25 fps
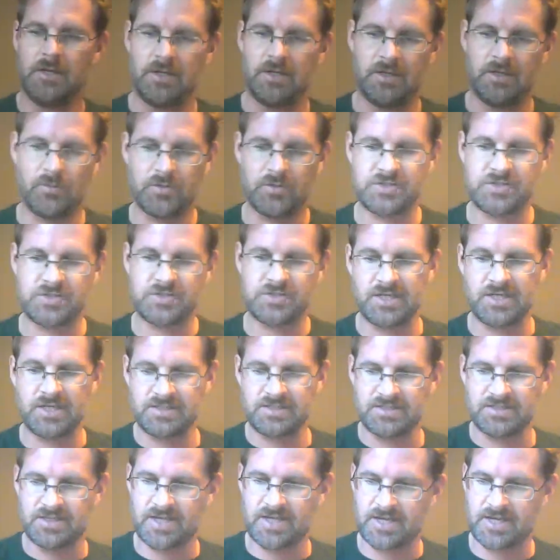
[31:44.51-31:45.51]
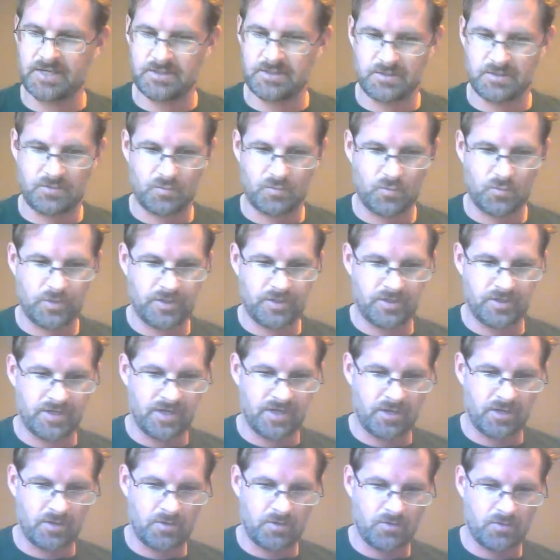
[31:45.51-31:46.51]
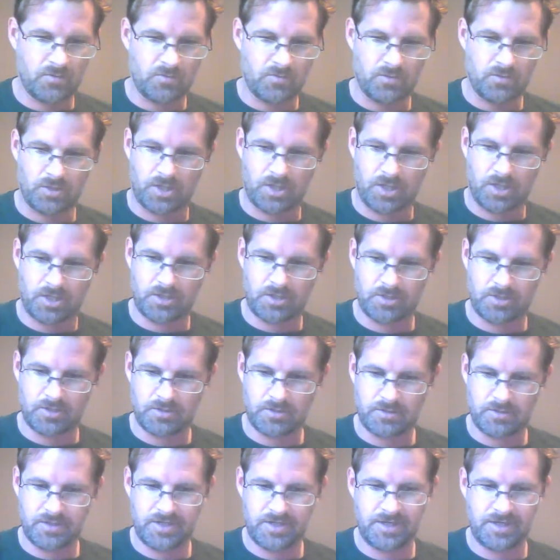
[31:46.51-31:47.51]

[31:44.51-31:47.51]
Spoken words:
and once you get into that, we are no longer